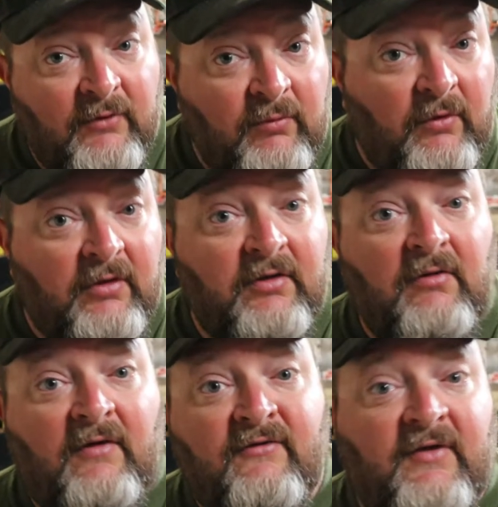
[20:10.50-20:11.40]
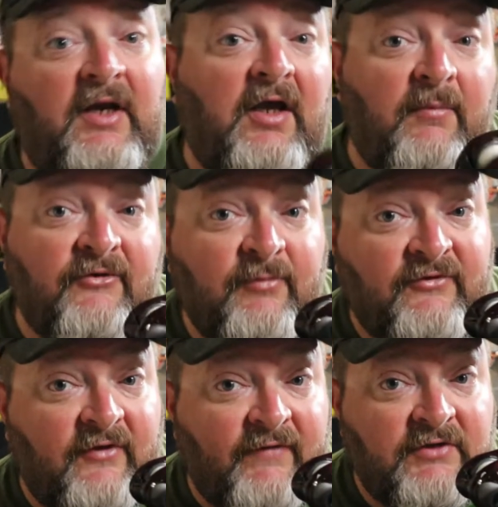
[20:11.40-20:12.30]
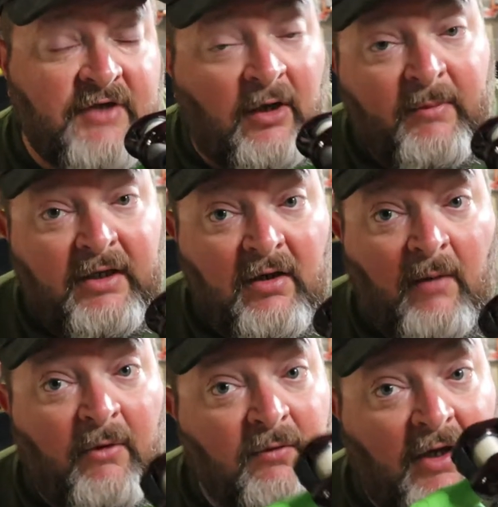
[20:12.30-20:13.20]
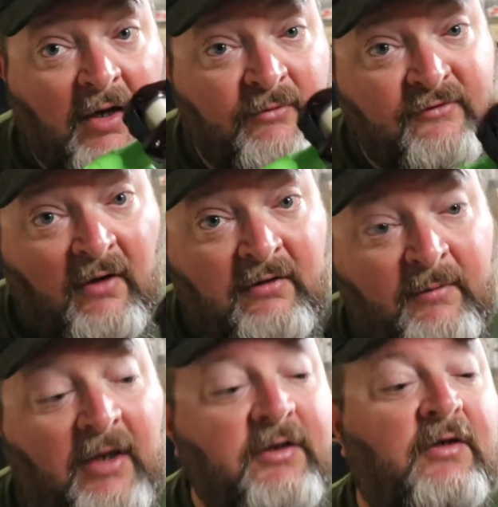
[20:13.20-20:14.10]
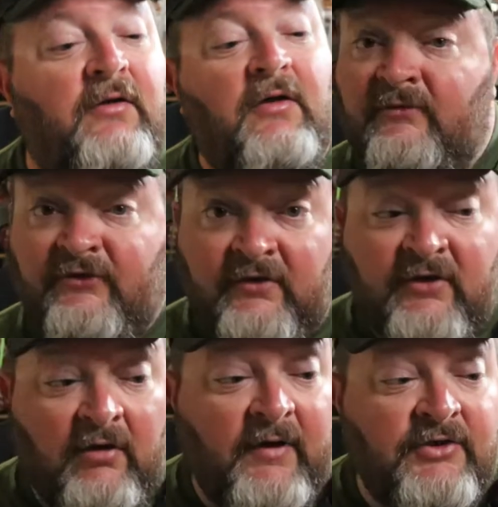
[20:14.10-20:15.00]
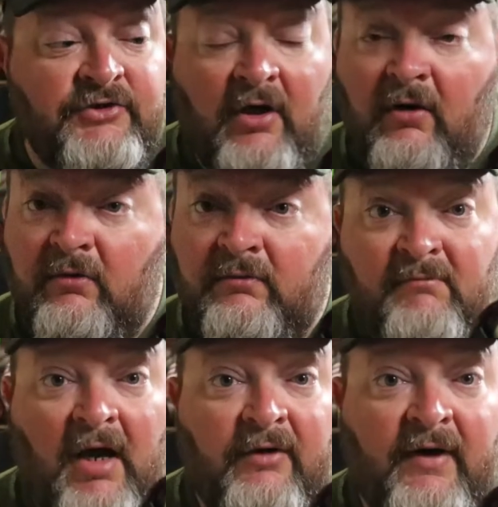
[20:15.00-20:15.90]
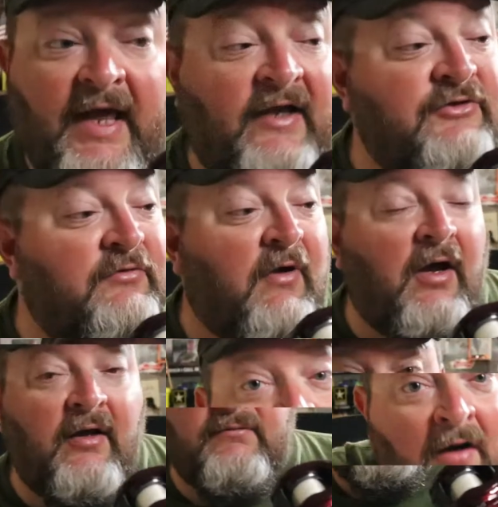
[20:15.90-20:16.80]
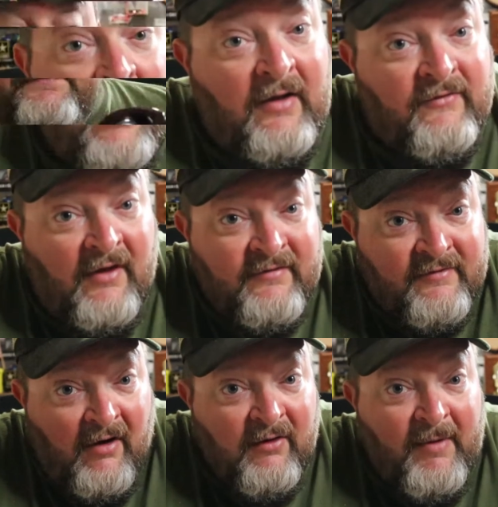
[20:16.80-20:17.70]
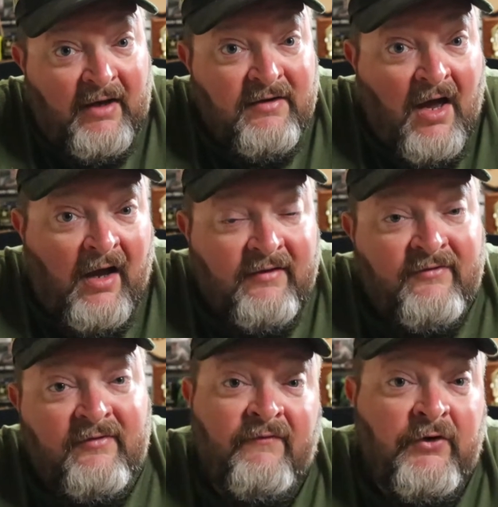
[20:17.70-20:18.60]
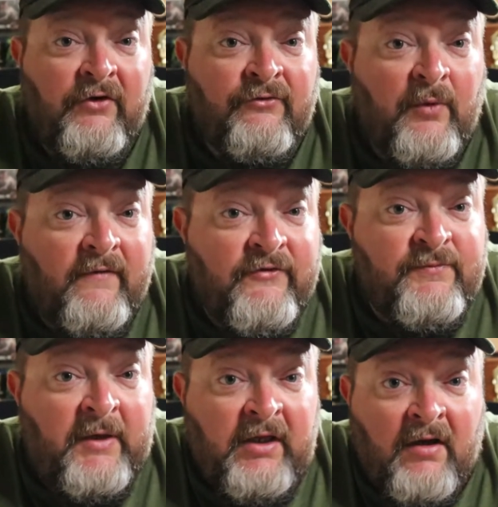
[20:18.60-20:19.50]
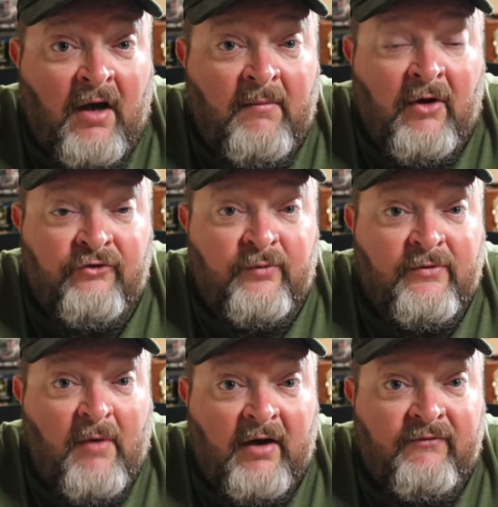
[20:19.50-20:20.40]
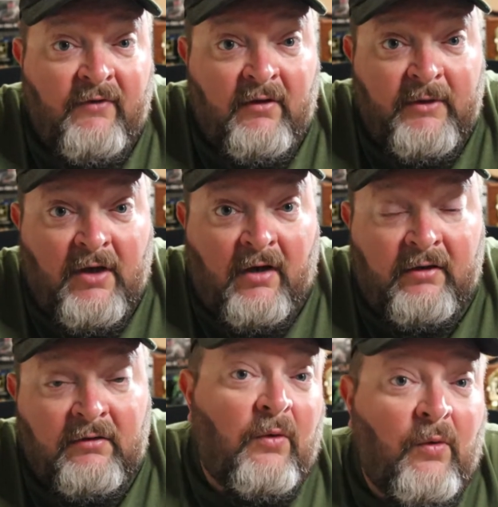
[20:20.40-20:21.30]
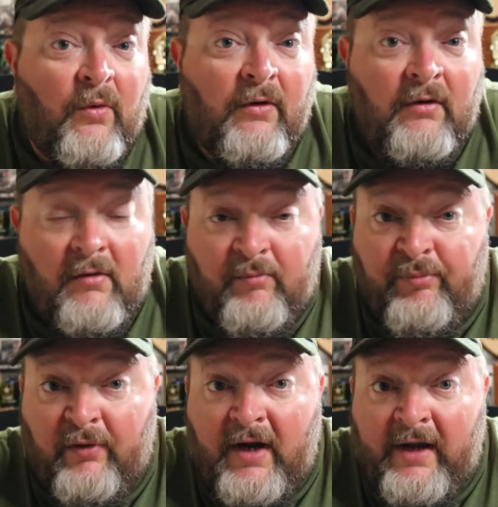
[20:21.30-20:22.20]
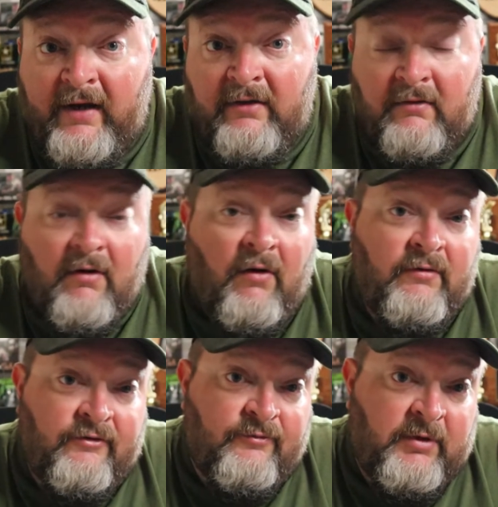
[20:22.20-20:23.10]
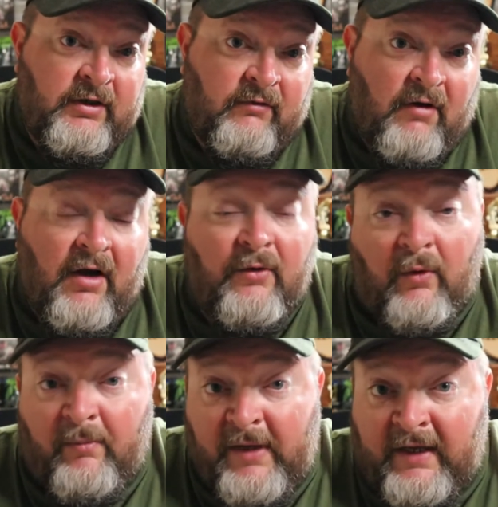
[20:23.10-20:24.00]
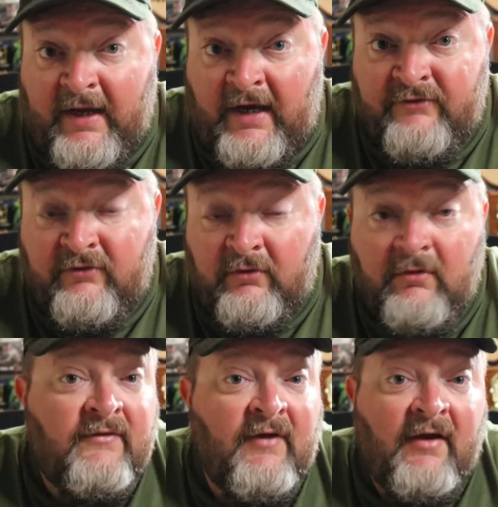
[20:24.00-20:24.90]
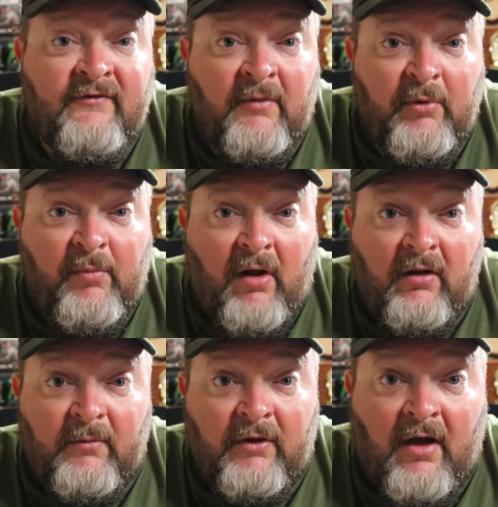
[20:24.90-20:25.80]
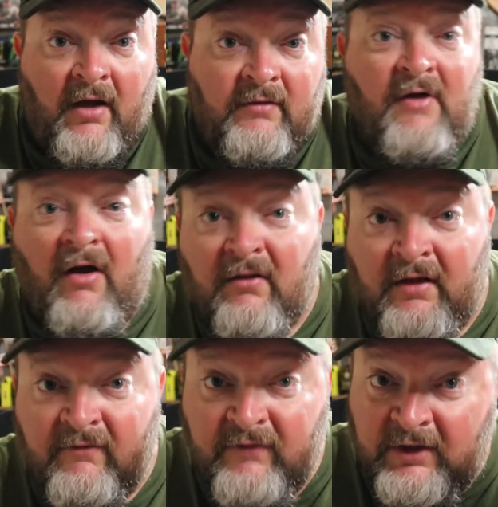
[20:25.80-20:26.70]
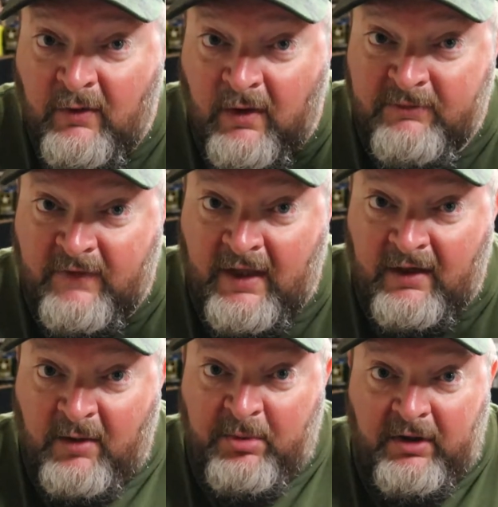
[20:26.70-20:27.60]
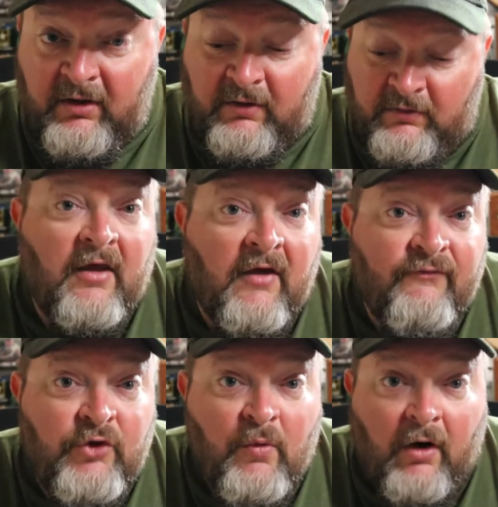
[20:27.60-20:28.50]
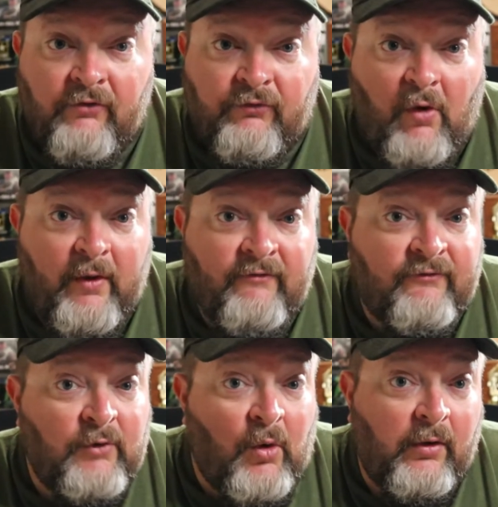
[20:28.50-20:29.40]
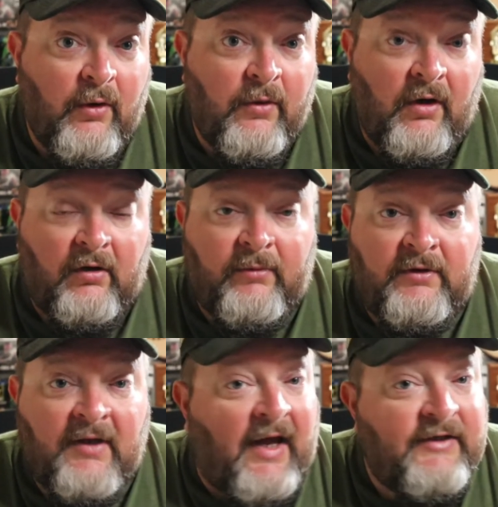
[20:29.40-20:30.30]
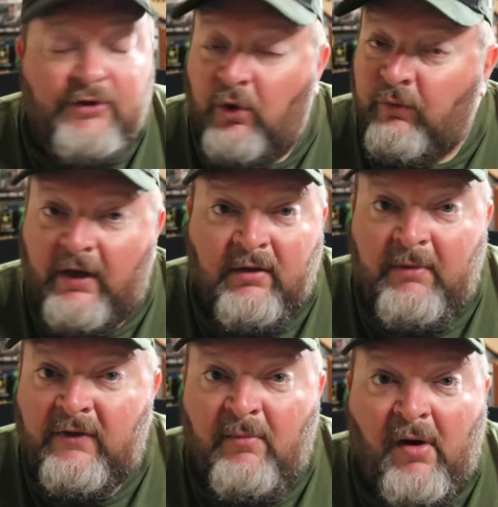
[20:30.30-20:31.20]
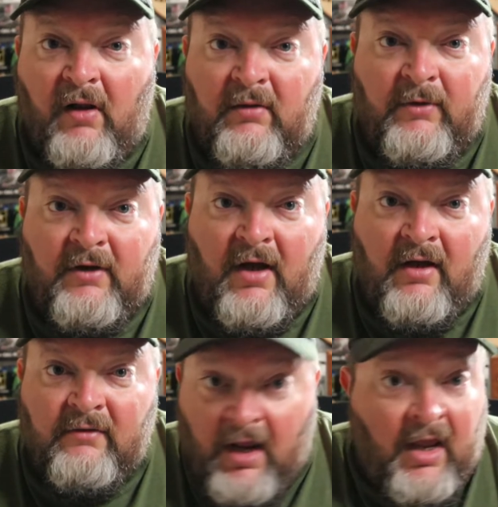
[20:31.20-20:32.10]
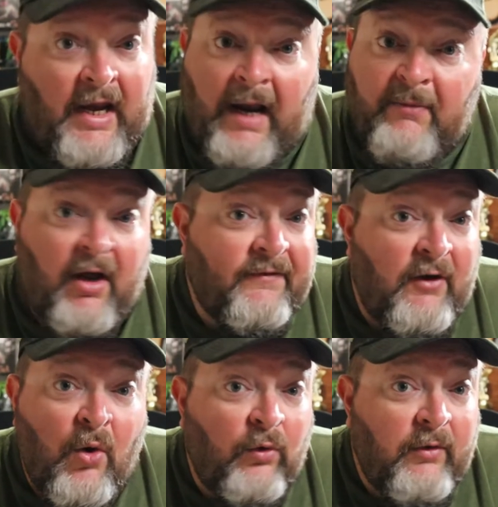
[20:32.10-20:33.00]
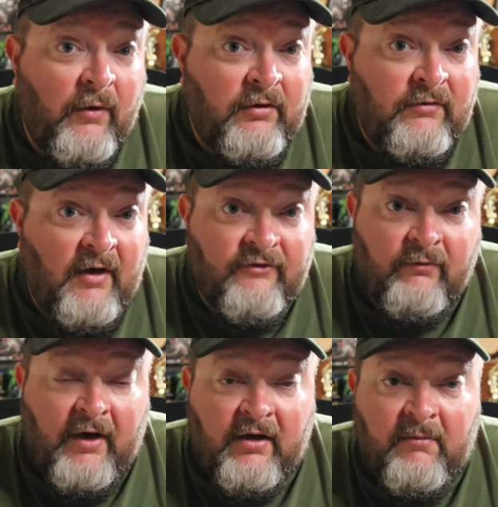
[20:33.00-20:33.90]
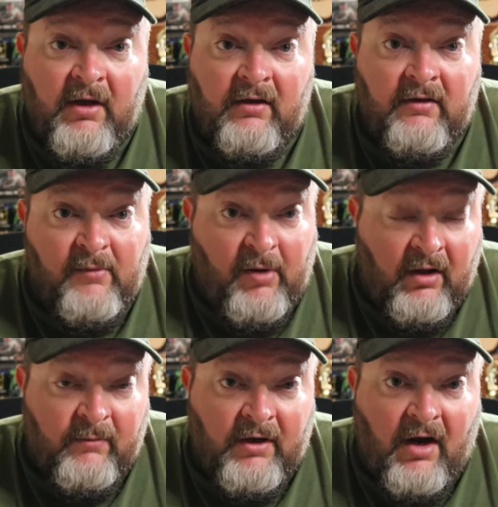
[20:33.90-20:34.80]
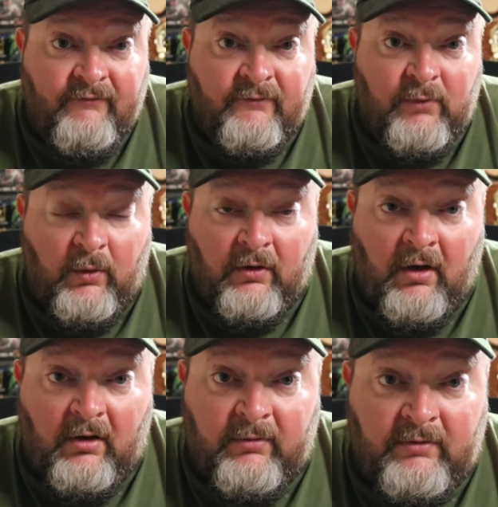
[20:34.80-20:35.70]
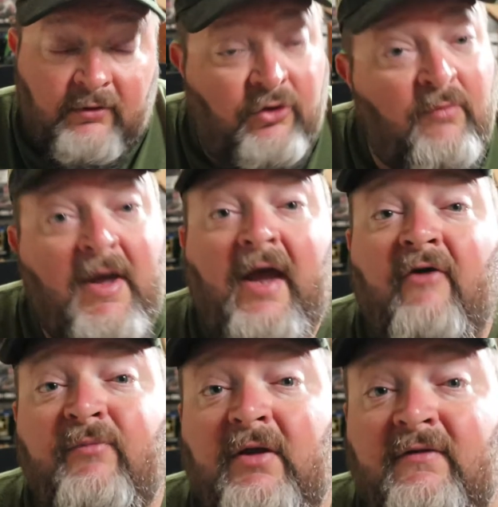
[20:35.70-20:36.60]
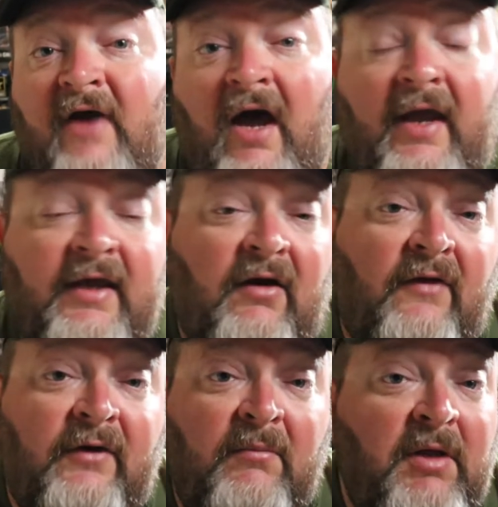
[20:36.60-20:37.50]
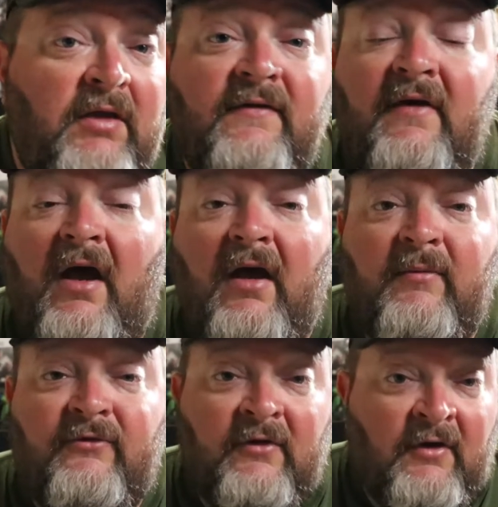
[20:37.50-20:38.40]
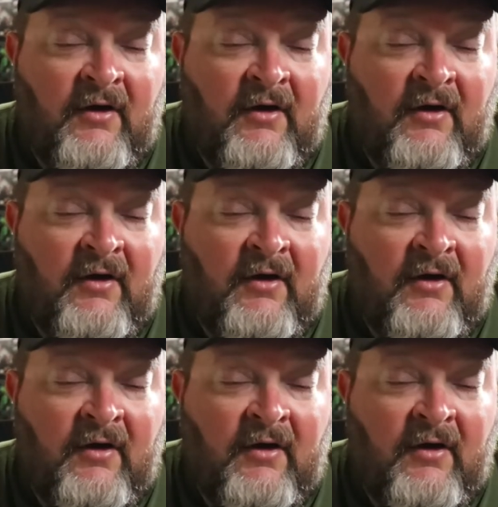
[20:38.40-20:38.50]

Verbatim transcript: you're working on setting up a specific chatterbait combo like I was talking about here, six gear ratio, moderate action rod. All right, so let's talk about knots. If you're using one of your spinning combos with monofilament on it or braid on your spinning rod or bait caster, tie a simple Palomar knot. I'll link a video up to that up here. If you are throwing fluorocarbon, I don't recommend the Palomar knot. And I'm not the only one who doesn't recommend the Palomar knot for fluorocarbon. You may have been tying it on there a million times.